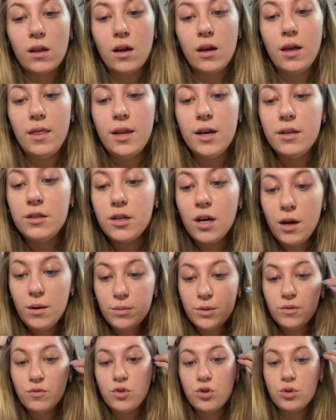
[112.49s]
And then in terms
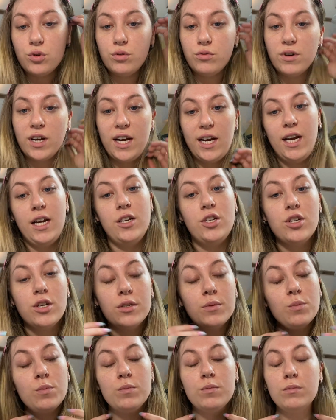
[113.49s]
of jewellery, she's
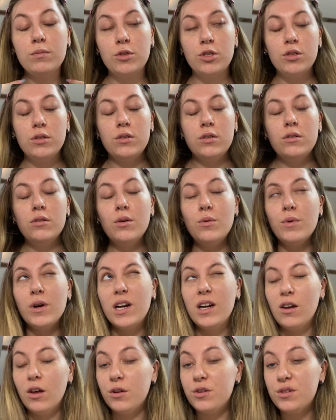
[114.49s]
not wearing
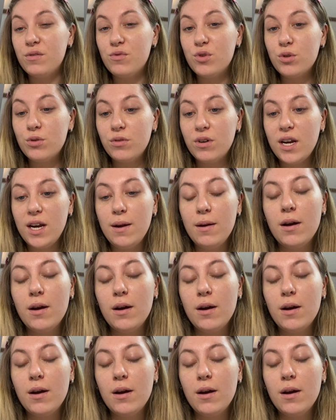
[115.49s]
loads of jewellery.